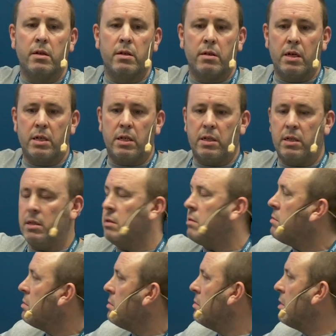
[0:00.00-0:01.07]
This is
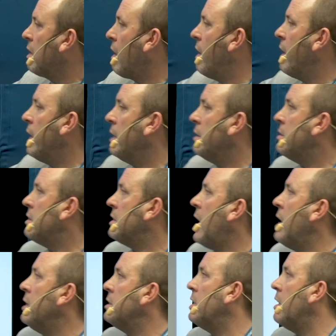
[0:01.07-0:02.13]
clean,
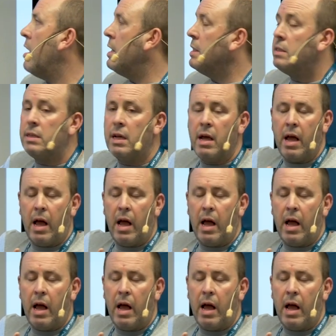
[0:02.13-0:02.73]
standardized,